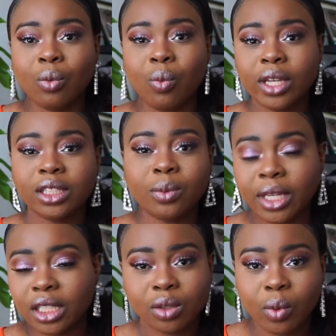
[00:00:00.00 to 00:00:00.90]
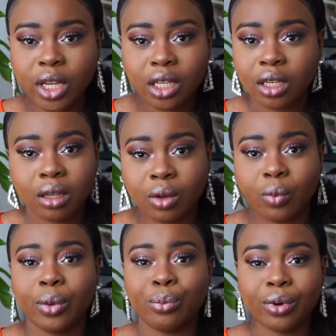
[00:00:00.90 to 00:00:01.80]
what twenty twenty
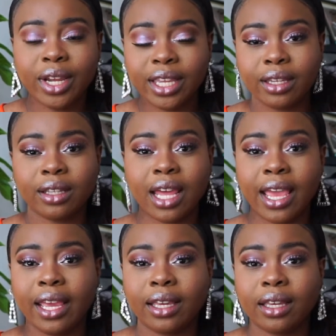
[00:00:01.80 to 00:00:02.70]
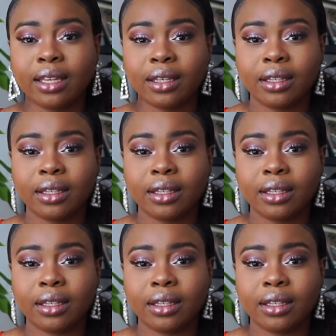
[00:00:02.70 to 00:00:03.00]
would bring. Like,